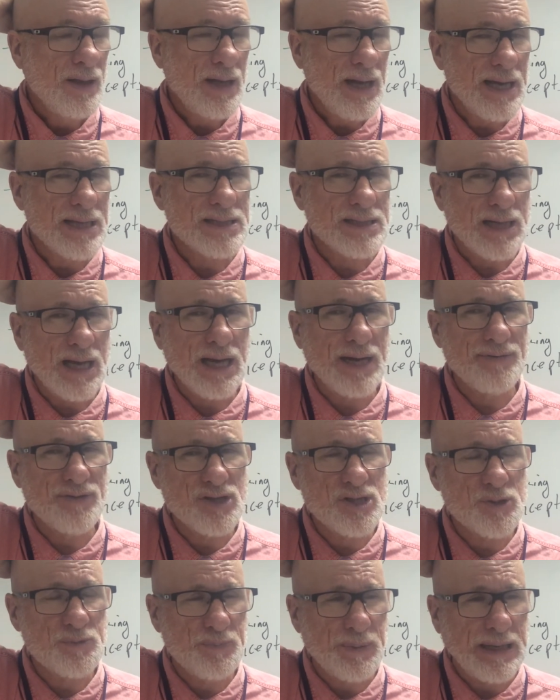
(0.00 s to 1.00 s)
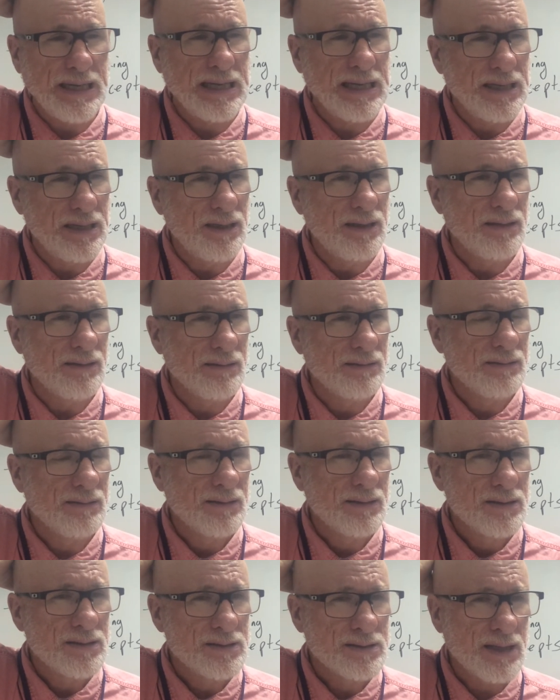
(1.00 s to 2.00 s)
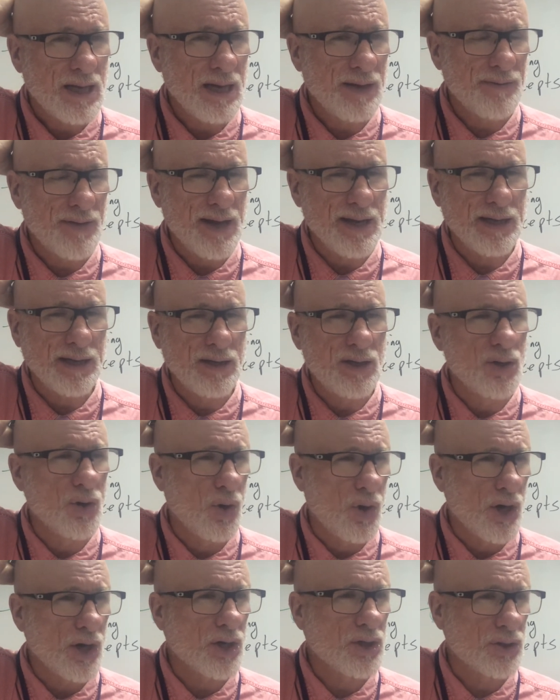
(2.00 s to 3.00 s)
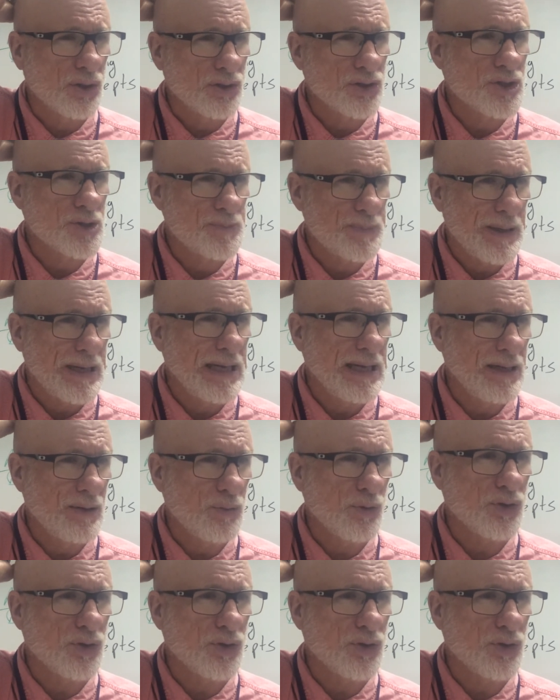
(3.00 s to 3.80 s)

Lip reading: Yeah, it's kind of a speed. It's kind of like a nautical speed.